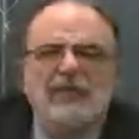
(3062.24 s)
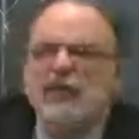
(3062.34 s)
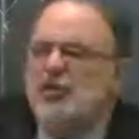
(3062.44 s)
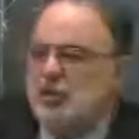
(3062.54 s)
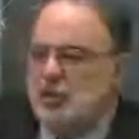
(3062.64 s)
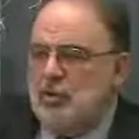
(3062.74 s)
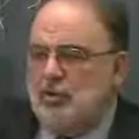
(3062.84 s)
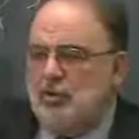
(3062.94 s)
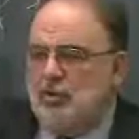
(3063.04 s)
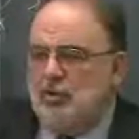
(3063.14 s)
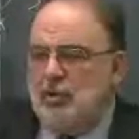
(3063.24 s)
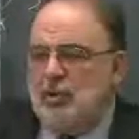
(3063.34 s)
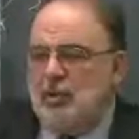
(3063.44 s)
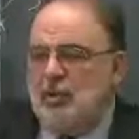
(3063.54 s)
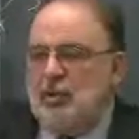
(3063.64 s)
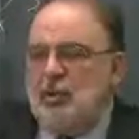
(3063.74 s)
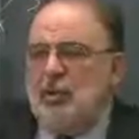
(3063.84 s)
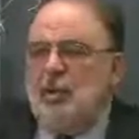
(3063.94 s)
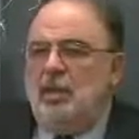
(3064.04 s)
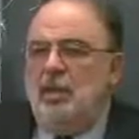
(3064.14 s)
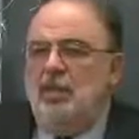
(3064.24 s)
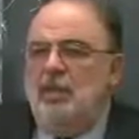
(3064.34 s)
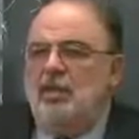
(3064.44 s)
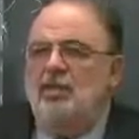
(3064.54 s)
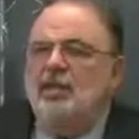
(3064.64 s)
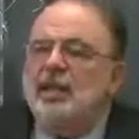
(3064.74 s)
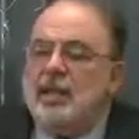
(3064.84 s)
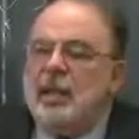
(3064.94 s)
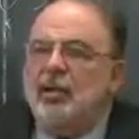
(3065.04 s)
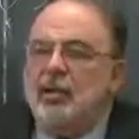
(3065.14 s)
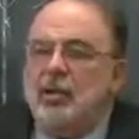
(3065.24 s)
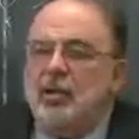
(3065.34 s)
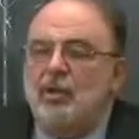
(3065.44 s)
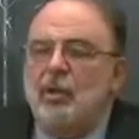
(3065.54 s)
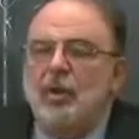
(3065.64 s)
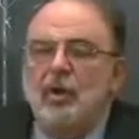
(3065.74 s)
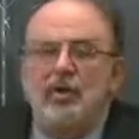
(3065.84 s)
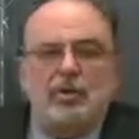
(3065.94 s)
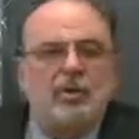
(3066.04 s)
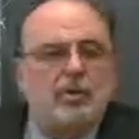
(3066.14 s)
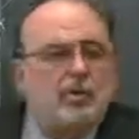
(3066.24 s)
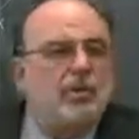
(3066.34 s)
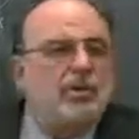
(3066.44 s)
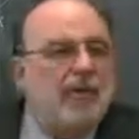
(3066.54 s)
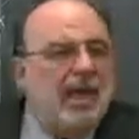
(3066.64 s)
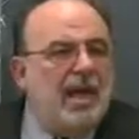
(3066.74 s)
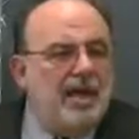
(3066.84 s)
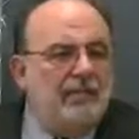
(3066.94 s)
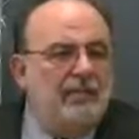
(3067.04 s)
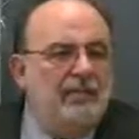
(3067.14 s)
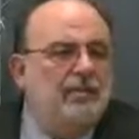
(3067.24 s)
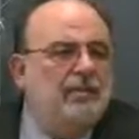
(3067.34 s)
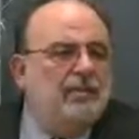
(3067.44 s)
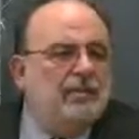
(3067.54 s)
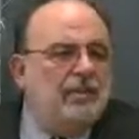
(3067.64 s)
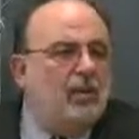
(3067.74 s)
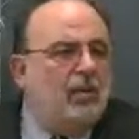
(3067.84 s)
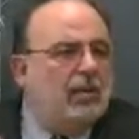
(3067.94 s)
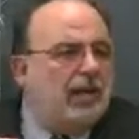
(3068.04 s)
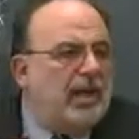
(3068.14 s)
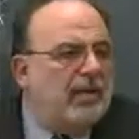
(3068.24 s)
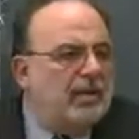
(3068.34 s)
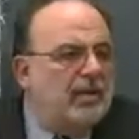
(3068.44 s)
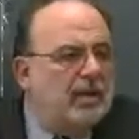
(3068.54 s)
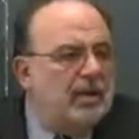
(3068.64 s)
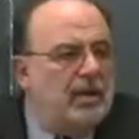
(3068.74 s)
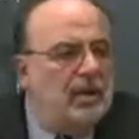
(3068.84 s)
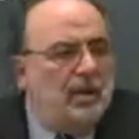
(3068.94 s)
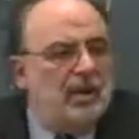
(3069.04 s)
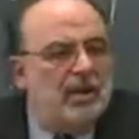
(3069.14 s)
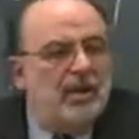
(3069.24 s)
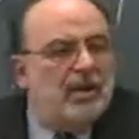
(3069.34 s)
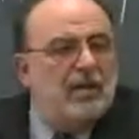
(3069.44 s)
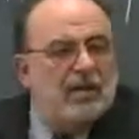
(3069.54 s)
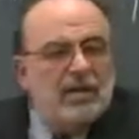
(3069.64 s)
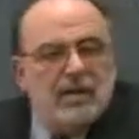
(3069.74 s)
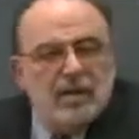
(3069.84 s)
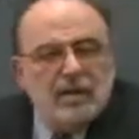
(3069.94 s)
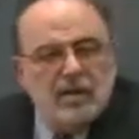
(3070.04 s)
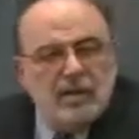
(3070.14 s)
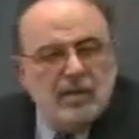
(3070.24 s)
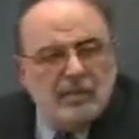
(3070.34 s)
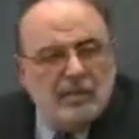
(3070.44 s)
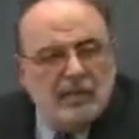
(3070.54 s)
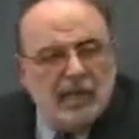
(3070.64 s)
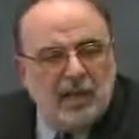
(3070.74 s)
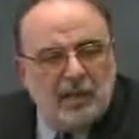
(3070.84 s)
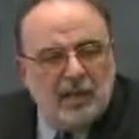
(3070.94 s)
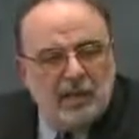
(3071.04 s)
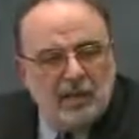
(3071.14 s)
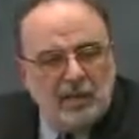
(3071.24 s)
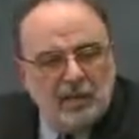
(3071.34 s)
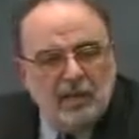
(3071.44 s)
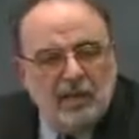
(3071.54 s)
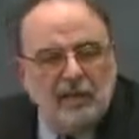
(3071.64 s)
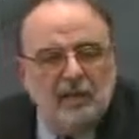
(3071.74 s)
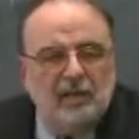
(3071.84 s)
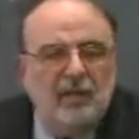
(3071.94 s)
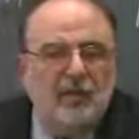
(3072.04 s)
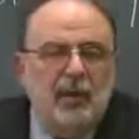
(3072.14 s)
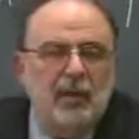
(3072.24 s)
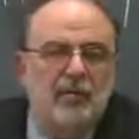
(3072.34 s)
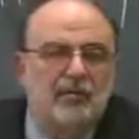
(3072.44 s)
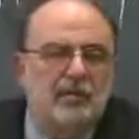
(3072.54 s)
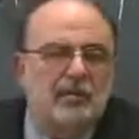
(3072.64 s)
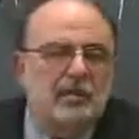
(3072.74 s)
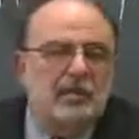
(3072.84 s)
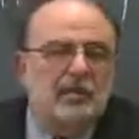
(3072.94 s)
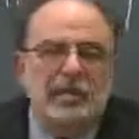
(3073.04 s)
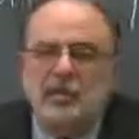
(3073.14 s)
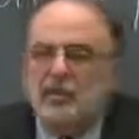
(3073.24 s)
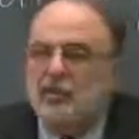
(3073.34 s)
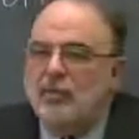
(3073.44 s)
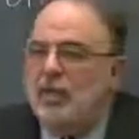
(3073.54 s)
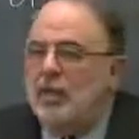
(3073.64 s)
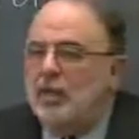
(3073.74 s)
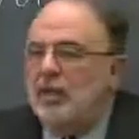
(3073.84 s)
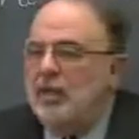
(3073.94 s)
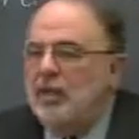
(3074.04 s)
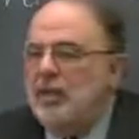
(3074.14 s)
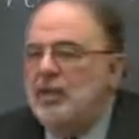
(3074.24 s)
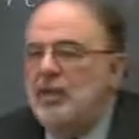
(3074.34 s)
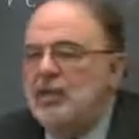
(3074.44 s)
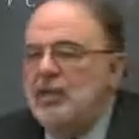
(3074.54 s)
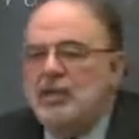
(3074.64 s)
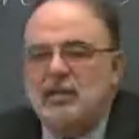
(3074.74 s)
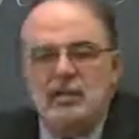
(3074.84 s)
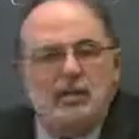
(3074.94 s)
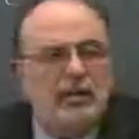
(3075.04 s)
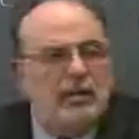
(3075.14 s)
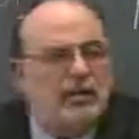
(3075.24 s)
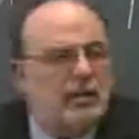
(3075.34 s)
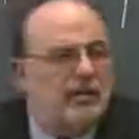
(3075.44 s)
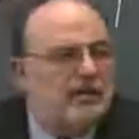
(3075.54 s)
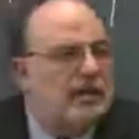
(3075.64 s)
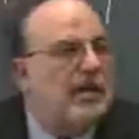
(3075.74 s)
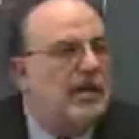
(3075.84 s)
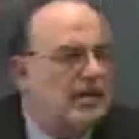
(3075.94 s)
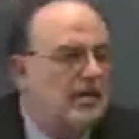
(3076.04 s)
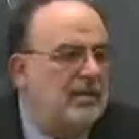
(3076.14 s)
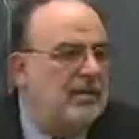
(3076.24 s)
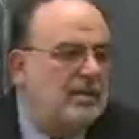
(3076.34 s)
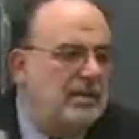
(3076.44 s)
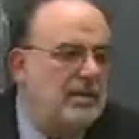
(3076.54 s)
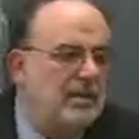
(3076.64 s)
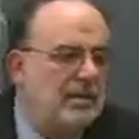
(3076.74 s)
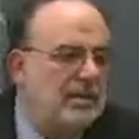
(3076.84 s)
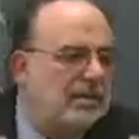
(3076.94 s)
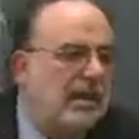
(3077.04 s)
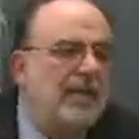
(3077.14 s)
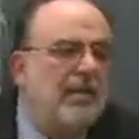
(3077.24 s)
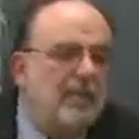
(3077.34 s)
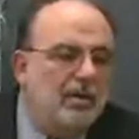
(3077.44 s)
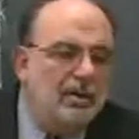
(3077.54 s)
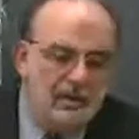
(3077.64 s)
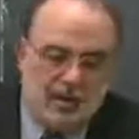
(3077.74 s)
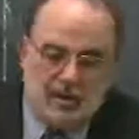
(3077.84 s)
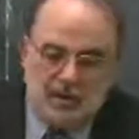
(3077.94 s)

fiction that the Decameron and other such books have. All the characters leave the city because of the plague, get together somewhere, and then each one tells a story on a different day. This is the Decameron's